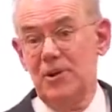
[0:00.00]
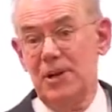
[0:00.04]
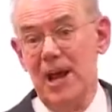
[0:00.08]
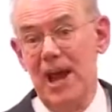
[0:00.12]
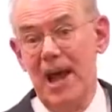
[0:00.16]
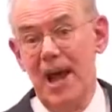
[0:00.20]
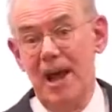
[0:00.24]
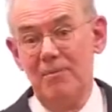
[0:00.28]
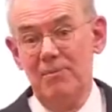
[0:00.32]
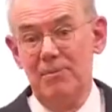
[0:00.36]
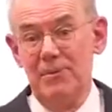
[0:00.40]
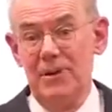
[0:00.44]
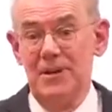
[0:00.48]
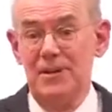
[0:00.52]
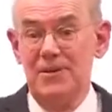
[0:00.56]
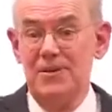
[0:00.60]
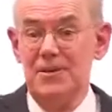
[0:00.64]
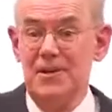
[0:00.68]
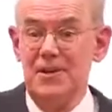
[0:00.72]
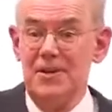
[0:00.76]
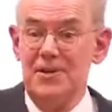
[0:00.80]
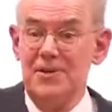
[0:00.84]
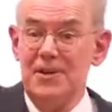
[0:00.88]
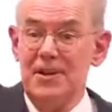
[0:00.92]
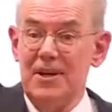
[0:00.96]
what
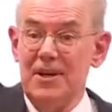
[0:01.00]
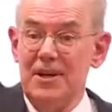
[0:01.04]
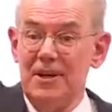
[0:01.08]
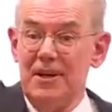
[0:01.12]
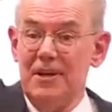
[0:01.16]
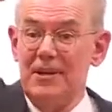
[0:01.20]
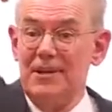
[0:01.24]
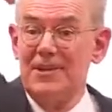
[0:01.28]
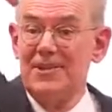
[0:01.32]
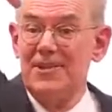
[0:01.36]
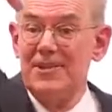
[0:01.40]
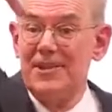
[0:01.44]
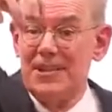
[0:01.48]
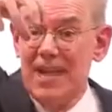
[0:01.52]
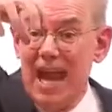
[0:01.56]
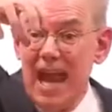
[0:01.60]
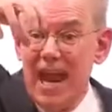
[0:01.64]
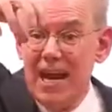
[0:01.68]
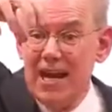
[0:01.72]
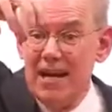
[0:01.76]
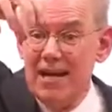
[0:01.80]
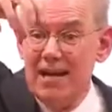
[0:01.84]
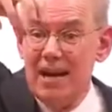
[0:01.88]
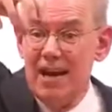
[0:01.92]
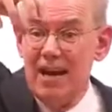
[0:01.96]
happens is that the
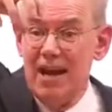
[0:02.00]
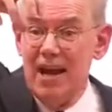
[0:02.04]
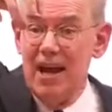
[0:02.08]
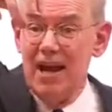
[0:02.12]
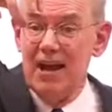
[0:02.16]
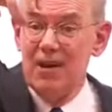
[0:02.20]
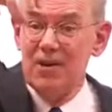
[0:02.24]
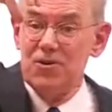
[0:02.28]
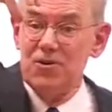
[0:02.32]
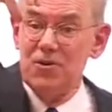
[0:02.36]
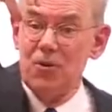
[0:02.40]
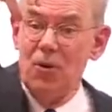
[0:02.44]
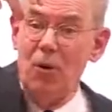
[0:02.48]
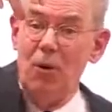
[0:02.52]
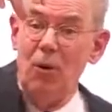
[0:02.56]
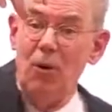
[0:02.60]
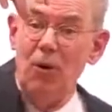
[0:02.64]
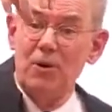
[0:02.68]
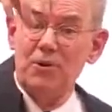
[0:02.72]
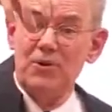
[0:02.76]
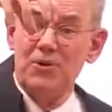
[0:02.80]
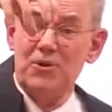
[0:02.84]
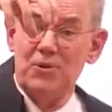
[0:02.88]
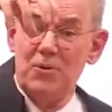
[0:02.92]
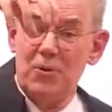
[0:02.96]
state has
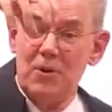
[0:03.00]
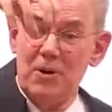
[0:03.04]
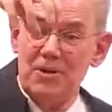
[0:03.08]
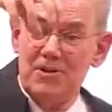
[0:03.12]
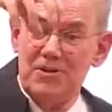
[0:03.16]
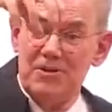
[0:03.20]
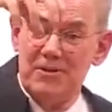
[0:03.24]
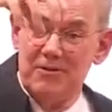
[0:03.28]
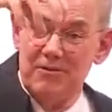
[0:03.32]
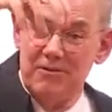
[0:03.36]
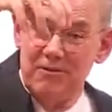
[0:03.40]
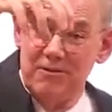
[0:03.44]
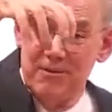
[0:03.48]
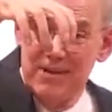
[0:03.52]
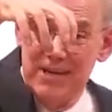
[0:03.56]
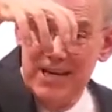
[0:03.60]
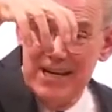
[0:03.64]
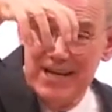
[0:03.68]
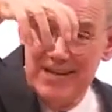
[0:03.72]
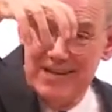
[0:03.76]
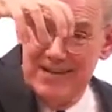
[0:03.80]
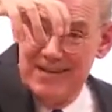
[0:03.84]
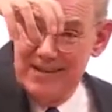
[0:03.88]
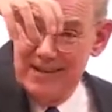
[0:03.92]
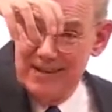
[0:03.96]
all sorts of
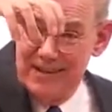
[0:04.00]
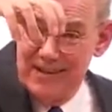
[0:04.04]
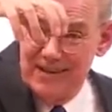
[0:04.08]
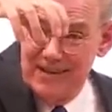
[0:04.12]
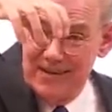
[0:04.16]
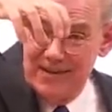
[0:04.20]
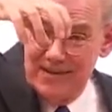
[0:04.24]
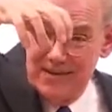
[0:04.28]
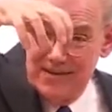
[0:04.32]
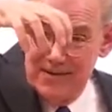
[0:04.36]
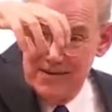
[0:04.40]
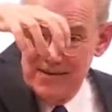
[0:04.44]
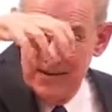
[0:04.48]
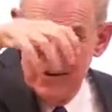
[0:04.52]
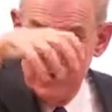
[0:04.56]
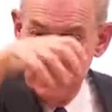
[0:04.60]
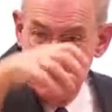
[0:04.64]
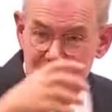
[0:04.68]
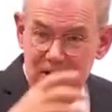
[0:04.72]
reasons